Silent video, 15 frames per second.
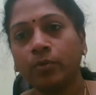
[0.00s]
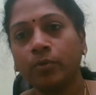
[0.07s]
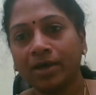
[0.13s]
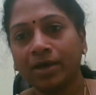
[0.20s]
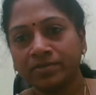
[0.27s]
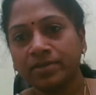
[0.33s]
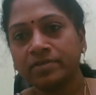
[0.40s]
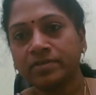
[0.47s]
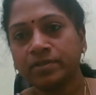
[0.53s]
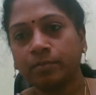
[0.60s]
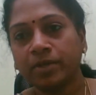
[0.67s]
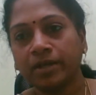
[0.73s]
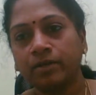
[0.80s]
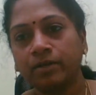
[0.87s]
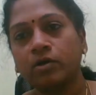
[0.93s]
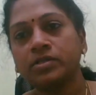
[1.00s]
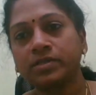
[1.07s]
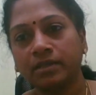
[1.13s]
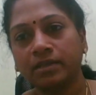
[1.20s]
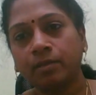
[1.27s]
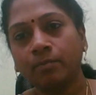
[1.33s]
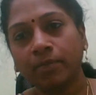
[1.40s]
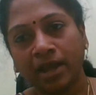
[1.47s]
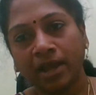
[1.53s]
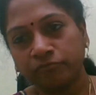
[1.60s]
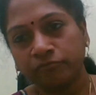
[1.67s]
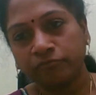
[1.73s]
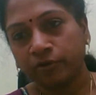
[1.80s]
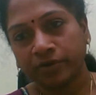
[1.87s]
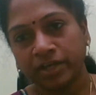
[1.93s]
Okay, so you assess the blood loss
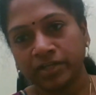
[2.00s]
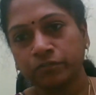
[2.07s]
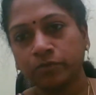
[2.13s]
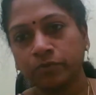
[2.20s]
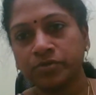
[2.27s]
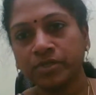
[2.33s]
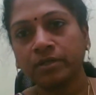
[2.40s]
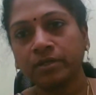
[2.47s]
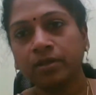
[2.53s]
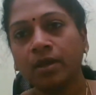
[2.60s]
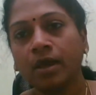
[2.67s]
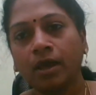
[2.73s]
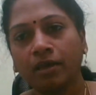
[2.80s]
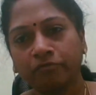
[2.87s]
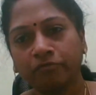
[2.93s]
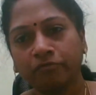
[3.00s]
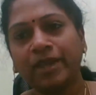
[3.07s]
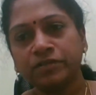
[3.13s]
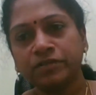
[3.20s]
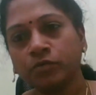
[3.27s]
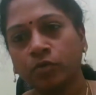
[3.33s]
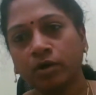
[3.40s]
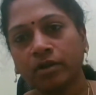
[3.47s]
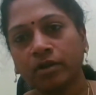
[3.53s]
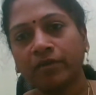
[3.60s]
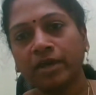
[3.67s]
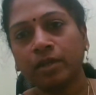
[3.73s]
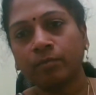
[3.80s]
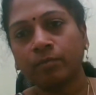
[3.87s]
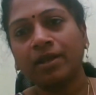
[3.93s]
and then plan for transfusion. If blood
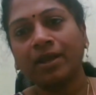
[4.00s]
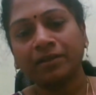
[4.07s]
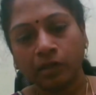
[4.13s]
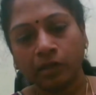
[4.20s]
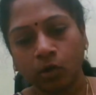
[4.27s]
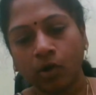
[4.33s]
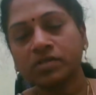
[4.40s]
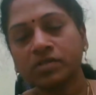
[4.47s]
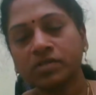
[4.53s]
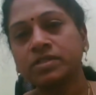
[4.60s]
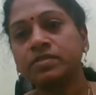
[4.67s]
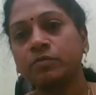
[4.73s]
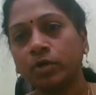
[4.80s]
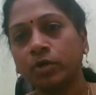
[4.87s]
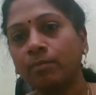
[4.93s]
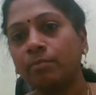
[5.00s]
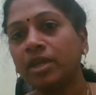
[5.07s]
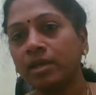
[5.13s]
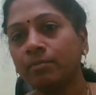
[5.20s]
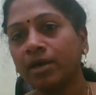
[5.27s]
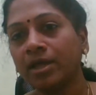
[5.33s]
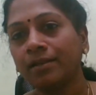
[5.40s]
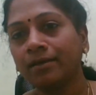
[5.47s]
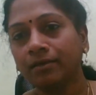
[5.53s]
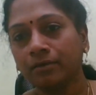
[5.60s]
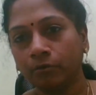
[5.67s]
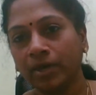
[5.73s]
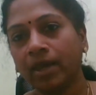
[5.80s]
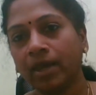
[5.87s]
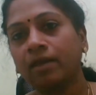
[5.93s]
is not available and the loss is only
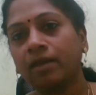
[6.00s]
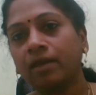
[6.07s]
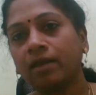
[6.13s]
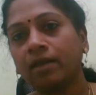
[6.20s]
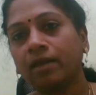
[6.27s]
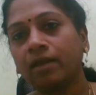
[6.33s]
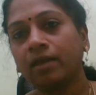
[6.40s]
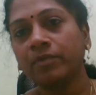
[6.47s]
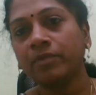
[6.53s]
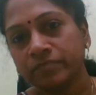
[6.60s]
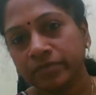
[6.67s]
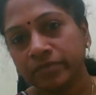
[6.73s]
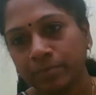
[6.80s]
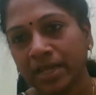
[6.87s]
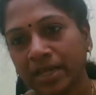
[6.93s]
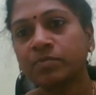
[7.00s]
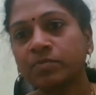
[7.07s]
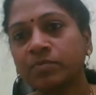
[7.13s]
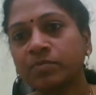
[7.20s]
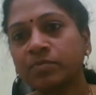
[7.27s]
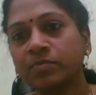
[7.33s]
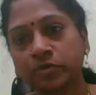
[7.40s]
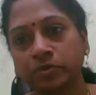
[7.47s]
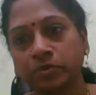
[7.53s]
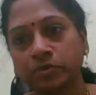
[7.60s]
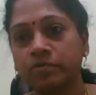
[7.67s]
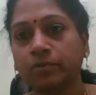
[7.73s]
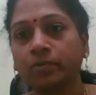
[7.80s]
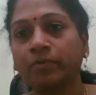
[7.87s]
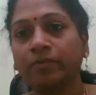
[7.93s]
minimal, you can replace with plasma
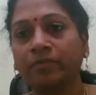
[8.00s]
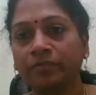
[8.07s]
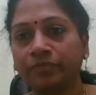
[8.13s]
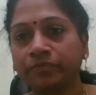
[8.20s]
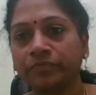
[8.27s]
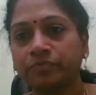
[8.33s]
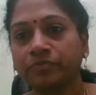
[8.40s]
substitutes also.